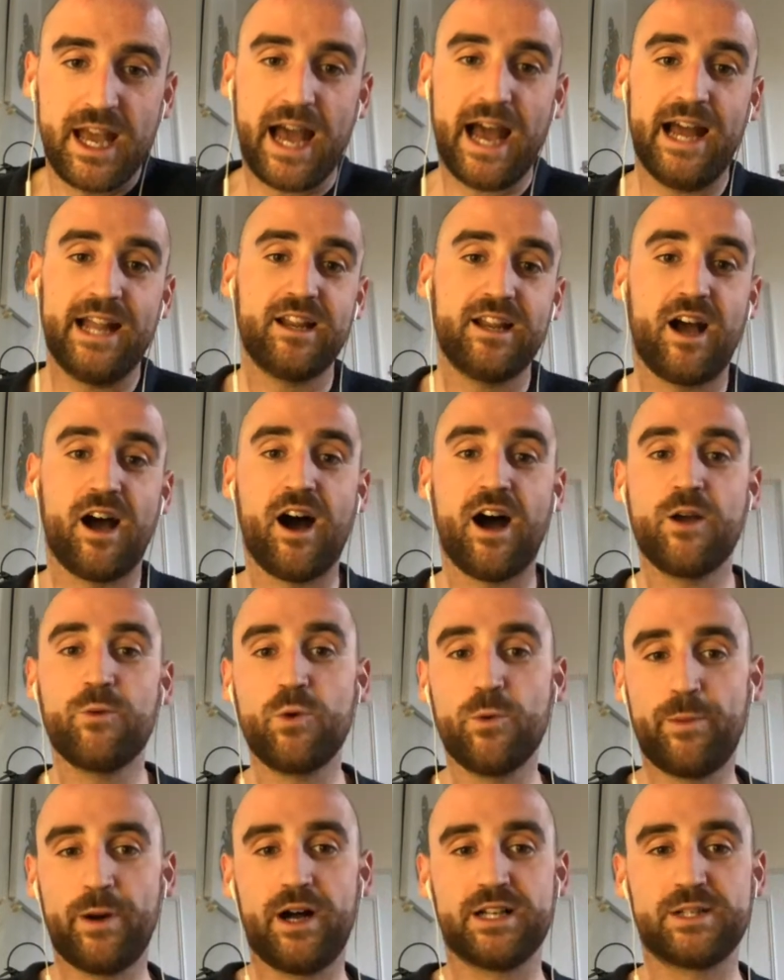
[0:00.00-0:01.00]
And I
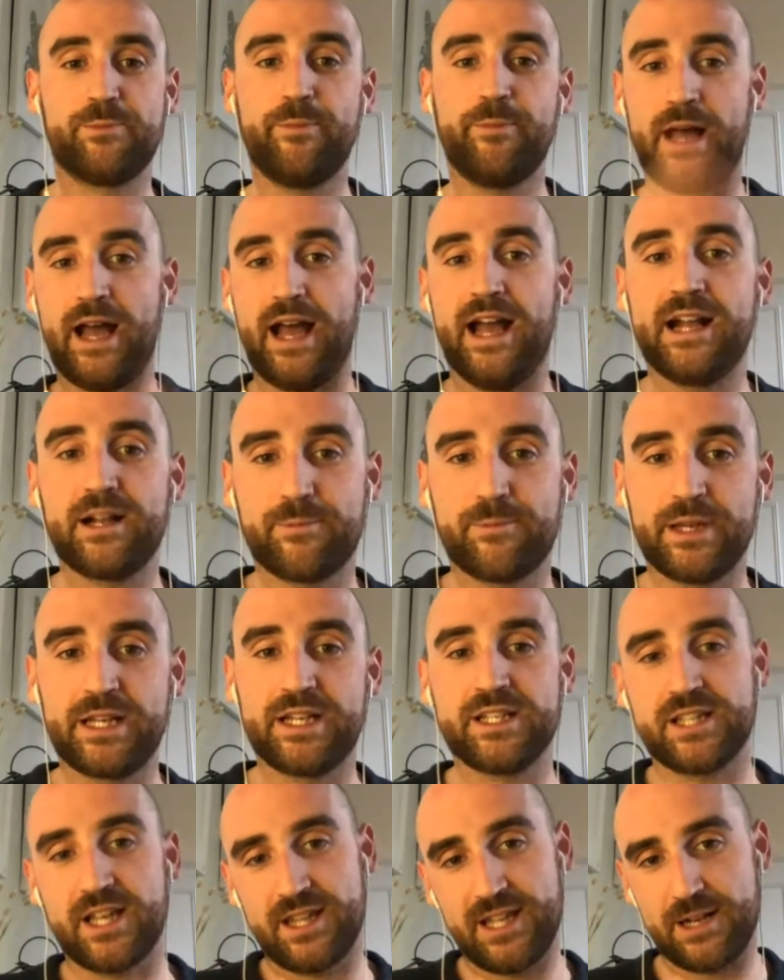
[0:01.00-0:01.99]
will pass back
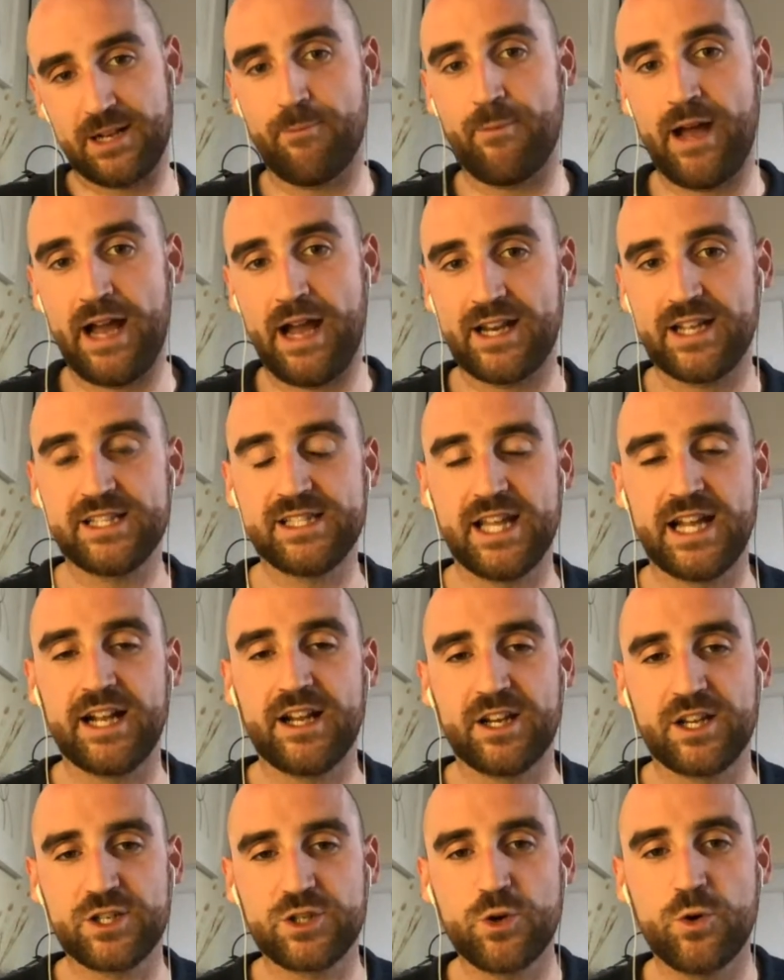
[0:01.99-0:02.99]
because I think Matt is then
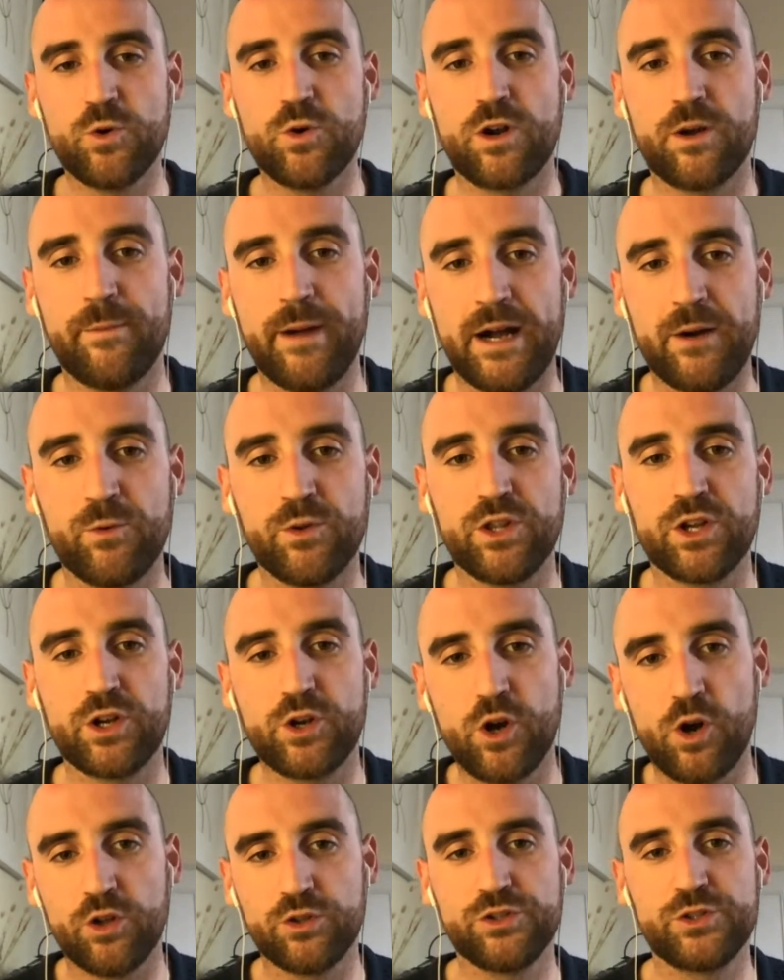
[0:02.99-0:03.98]
going to talk about what the
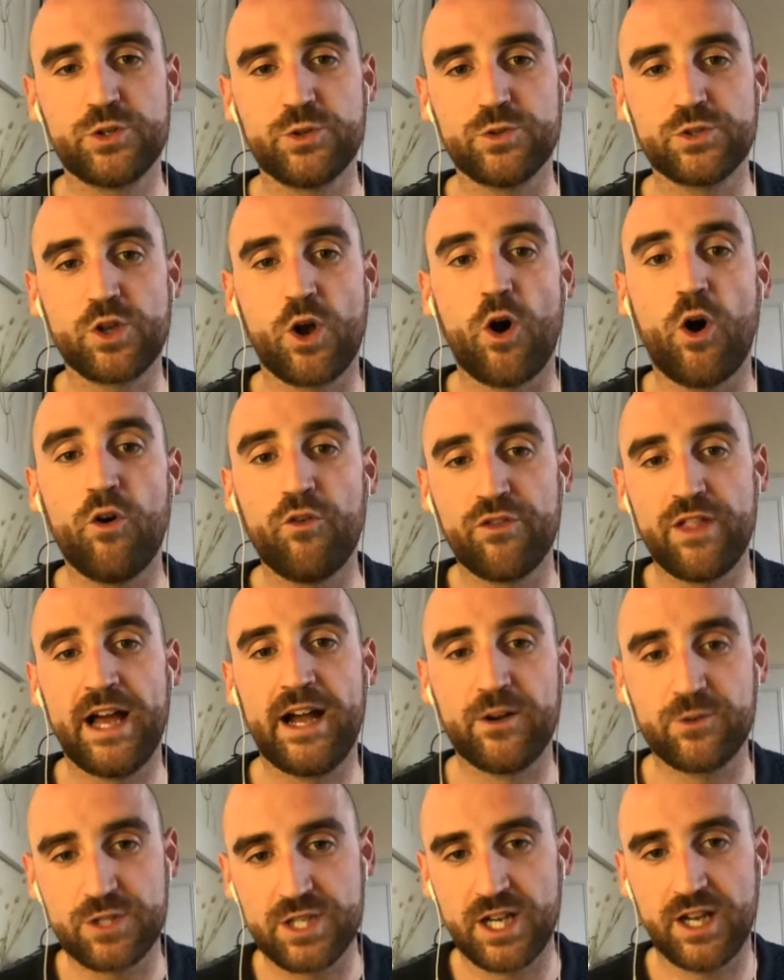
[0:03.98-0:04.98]
contours of
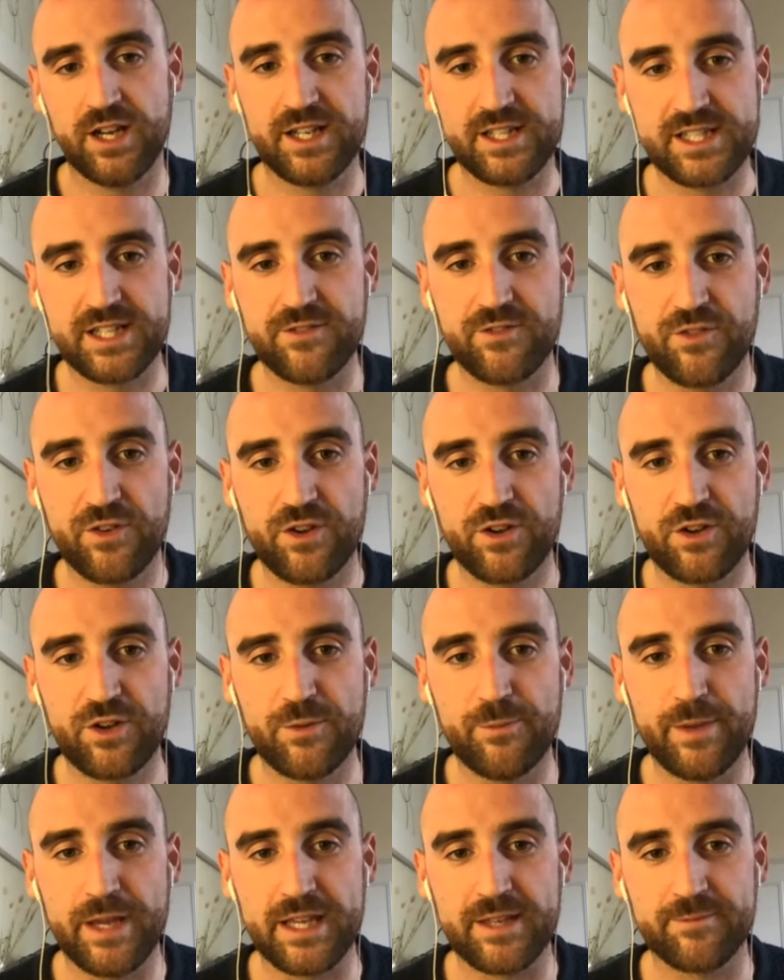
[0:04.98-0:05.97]
that alternative
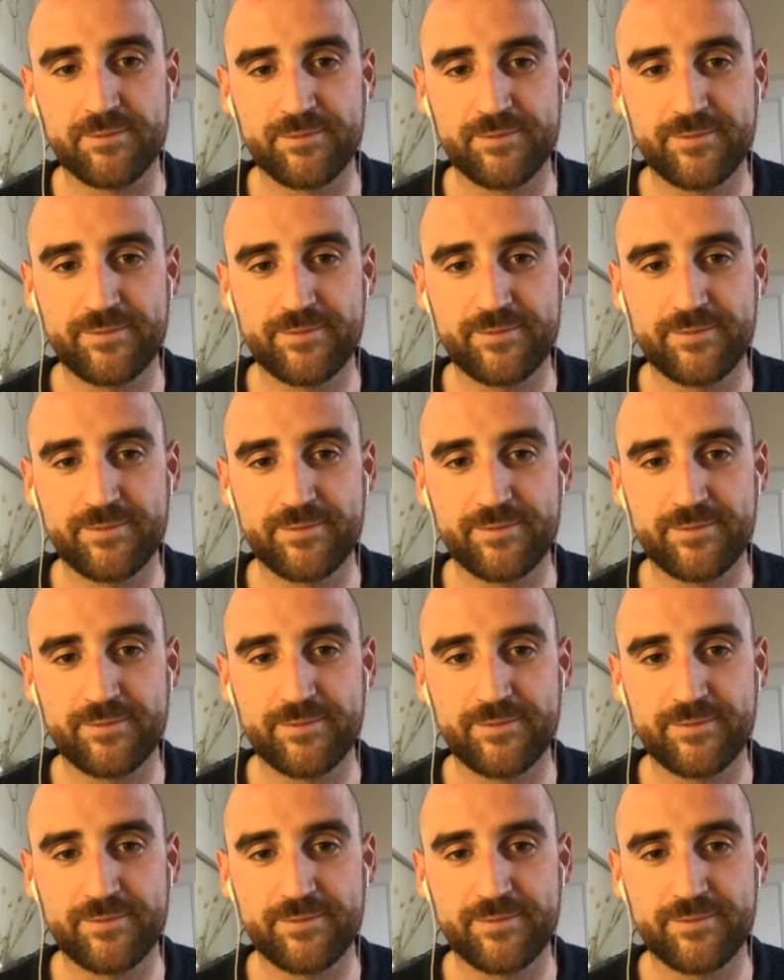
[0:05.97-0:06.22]
could be.